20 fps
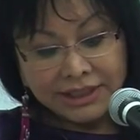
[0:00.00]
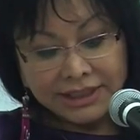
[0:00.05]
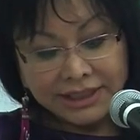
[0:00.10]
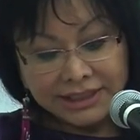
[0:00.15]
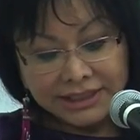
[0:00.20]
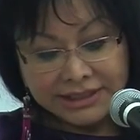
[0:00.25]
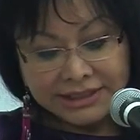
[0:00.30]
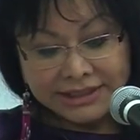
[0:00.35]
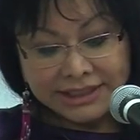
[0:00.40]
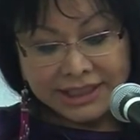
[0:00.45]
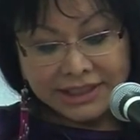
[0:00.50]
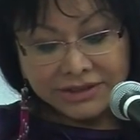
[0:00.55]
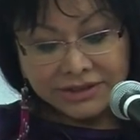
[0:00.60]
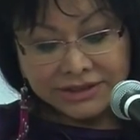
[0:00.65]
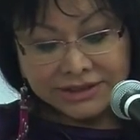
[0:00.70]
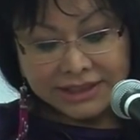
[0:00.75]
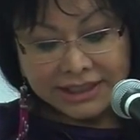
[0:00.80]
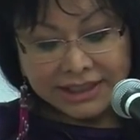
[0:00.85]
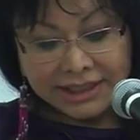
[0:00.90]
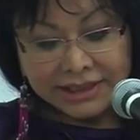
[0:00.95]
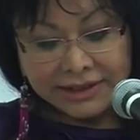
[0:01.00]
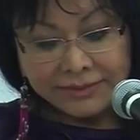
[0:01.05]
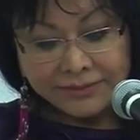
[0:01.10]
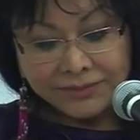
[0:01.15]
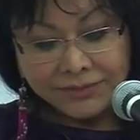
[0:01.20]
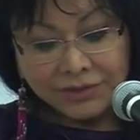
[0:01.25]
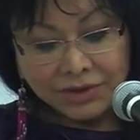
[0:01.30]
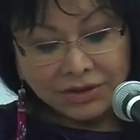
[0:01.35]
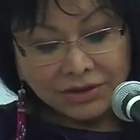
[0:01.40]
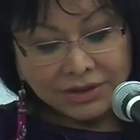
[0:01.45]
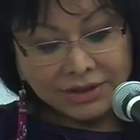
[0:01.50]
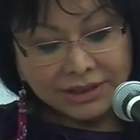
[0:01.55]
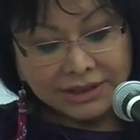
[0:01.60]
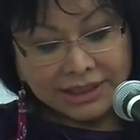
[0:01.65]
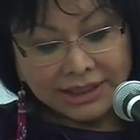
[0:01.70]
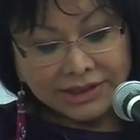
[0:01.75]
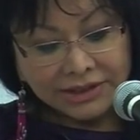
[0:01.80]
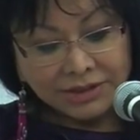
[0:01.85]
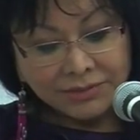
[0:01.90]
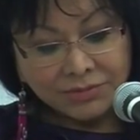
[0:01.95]
East San Jose on the
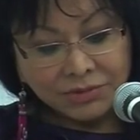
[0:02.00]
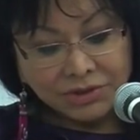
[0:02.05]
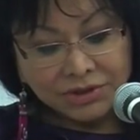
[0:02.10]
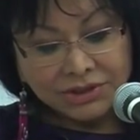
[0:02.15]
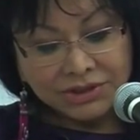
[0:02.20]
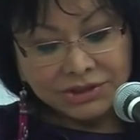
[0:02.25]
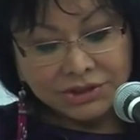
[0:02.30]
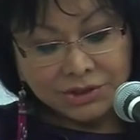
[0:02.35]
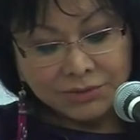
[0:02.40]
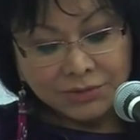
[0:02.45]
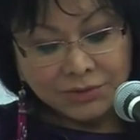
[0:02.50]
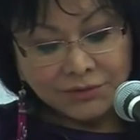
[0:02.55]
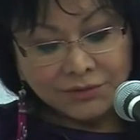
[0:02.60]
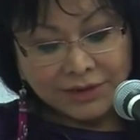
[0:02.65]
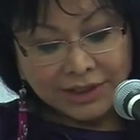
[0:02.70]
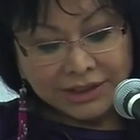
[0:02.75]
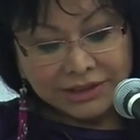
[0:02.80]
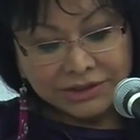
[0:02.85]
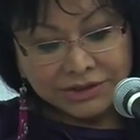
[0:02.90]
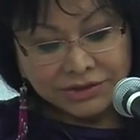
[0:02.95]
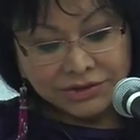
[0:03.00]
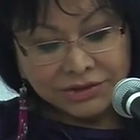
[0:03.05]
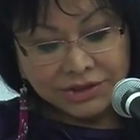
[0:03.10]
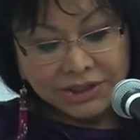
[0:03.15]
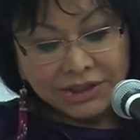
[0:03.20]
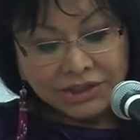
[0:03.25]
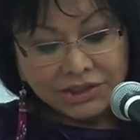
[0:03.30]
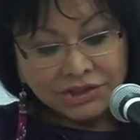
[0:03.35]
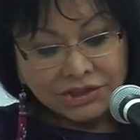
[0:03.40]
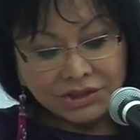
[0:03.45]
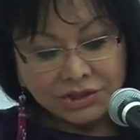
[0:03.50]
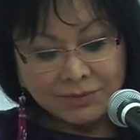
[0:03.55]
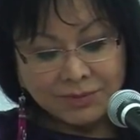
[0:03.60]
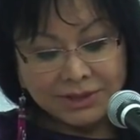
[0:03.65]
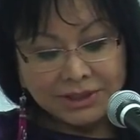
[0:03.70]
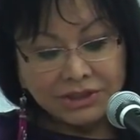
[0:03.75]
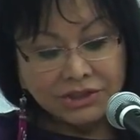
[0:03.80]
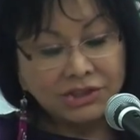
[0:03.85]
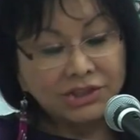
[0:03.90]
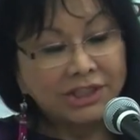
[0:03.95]
County Board of Supervisors. She's
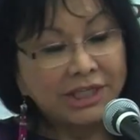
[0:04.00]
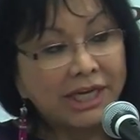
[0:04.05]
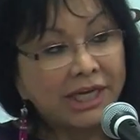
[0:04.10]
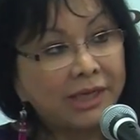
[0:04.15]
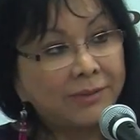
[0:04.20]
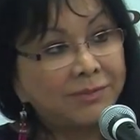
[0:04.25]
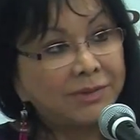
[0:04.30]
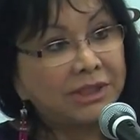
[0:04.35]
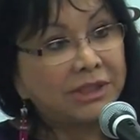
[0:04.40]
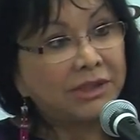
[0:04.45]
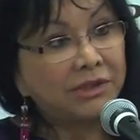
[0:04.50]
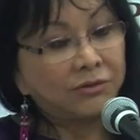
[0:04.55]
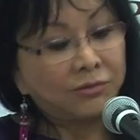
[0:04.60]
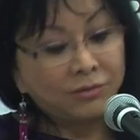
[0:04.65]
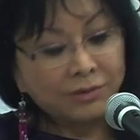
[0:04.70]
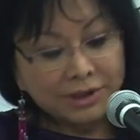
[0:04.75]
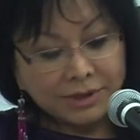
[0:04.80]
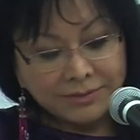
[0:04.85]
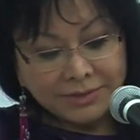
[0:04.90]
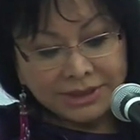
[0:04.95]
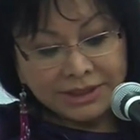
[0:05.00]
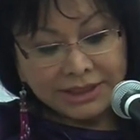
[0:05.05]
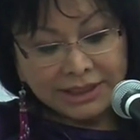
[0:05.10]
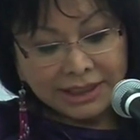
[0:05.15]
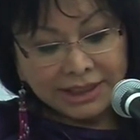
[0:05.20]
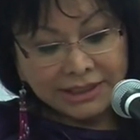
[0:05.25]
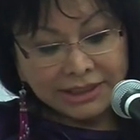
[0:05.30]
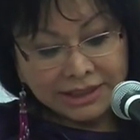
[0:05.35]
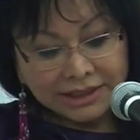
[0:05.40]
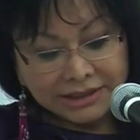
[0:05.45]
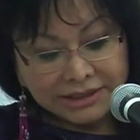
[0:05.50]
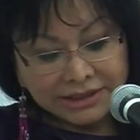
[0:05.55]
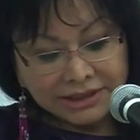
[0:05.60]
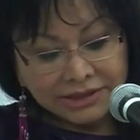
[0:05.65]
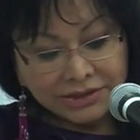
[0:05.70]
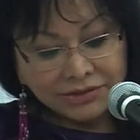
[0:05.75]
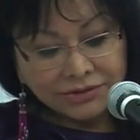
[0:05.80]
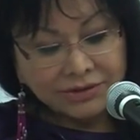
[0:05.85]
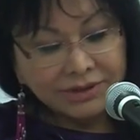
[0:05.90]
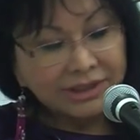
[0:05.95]
been a champion of women and
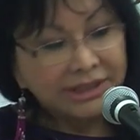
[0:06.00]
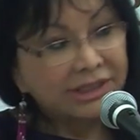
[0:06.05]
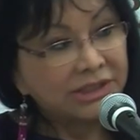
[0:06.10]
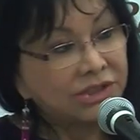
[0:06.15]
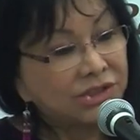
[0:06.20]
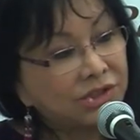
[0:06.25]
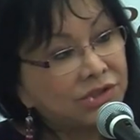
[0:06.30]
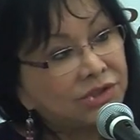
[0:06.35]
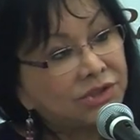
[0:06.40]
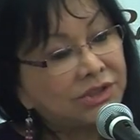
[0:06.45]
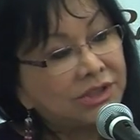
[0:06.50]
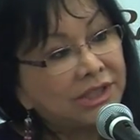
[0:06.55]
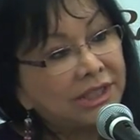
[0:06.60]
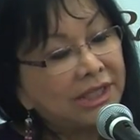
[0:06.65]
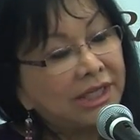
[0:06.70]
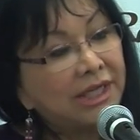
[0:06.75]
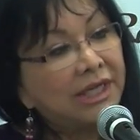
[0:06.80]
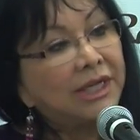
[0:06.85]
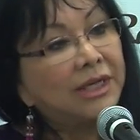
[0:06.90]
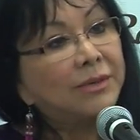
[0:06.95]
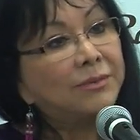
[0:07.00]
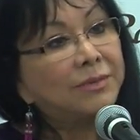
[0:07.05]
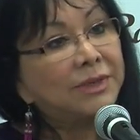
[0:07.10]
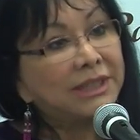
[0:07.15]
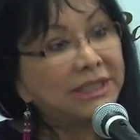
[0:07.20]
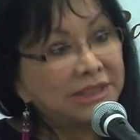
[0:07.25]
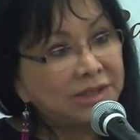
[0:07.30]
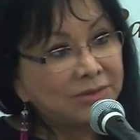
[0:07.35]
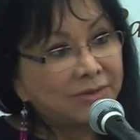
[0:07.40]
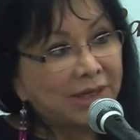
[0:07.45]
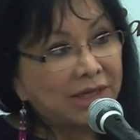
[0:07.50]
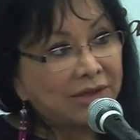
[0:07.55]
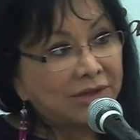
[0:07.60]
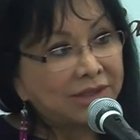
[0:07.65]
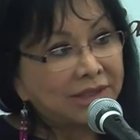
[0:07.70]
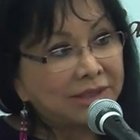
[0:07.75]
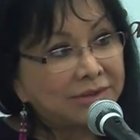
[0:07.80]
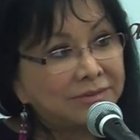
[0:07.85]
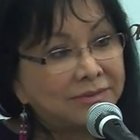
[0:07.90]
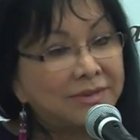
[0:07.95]
Latino issues. Please
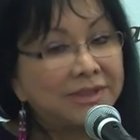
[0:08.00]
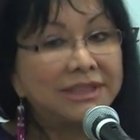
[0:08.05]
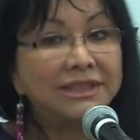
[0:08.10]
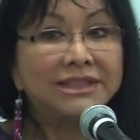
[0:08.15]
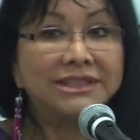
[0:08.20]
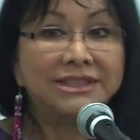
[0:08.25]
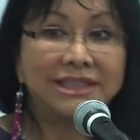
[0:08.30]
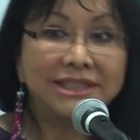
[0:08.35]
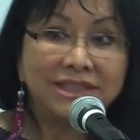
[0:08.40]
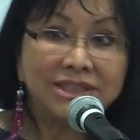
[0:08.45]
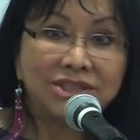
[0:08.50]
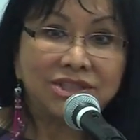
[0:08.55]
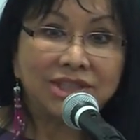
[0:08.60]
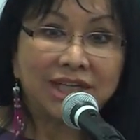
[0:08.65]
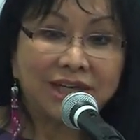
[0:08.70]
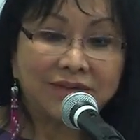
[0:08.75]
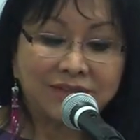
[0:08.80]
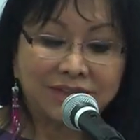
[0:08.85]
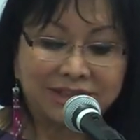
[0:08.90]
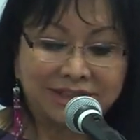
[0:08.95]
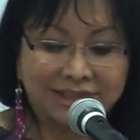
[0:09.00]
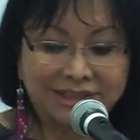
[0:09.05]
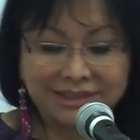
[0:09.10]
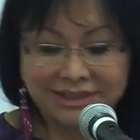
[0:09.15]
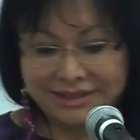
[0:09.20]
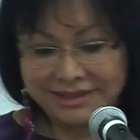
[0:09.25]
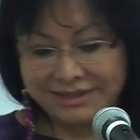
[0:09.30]
welcome Cindy Chavez.